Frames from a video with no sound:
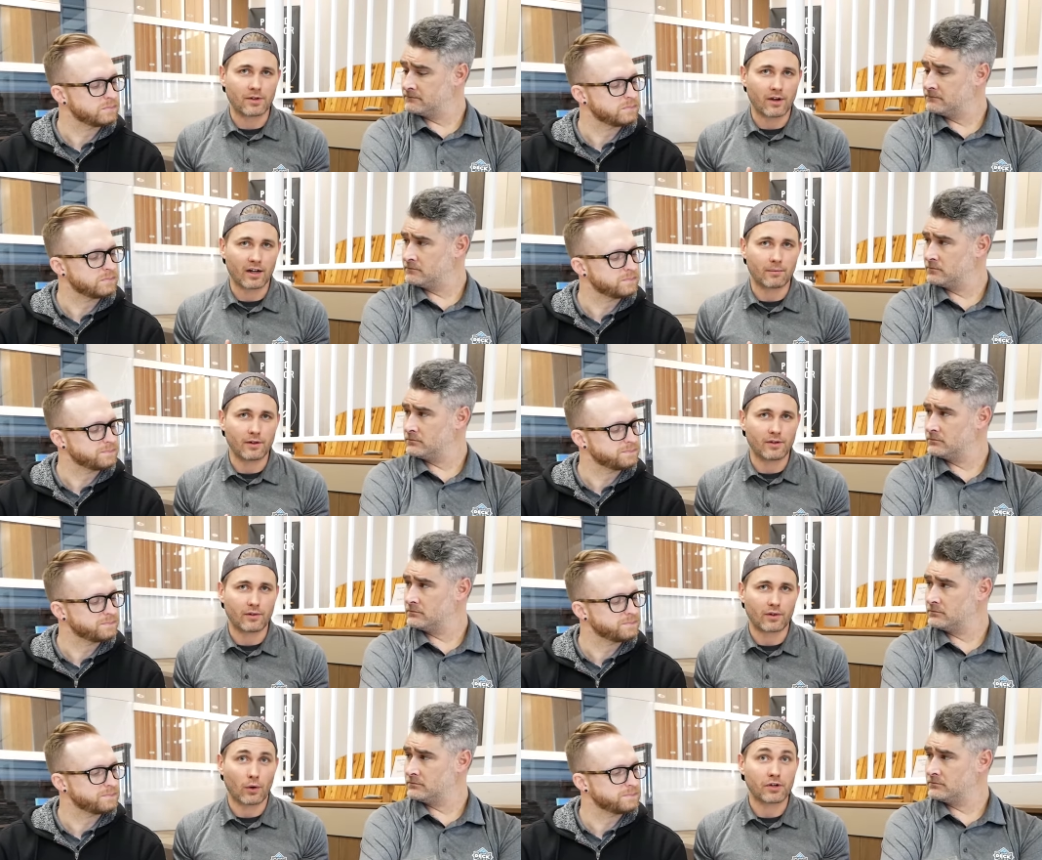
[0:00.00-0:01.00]
Speaker 1: you're not going to be able to
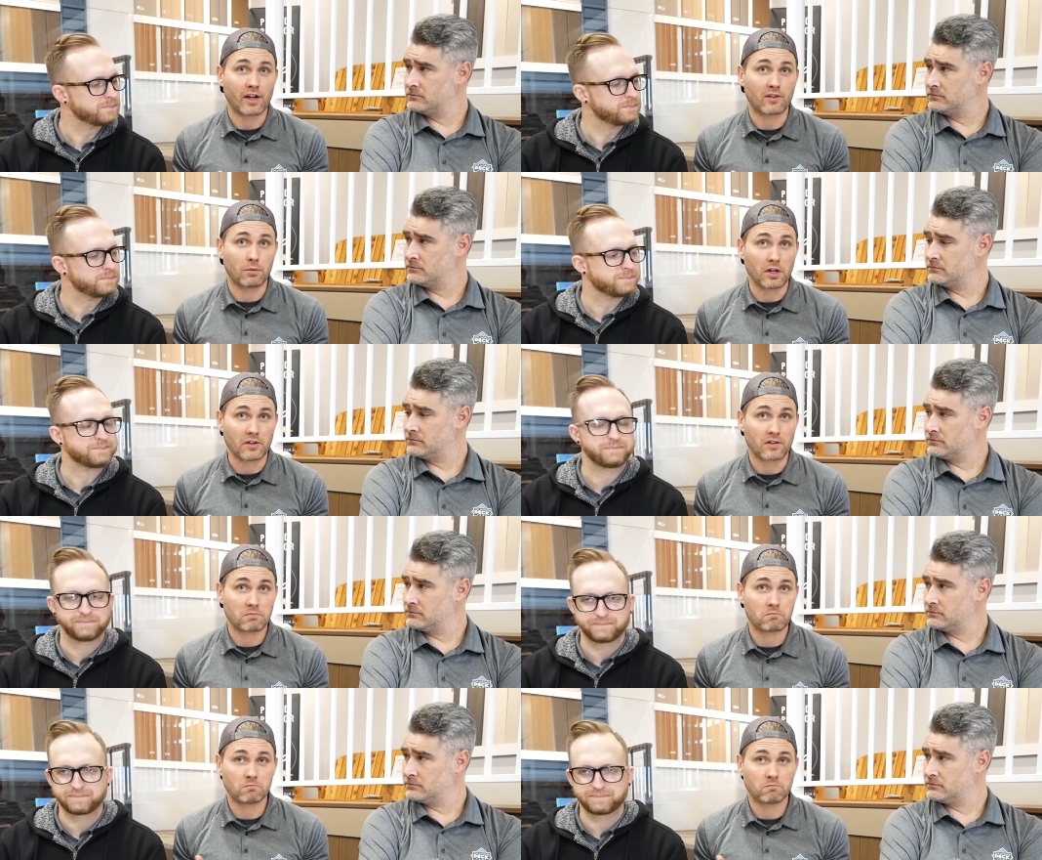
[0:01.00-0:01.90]
use Cortex plugs.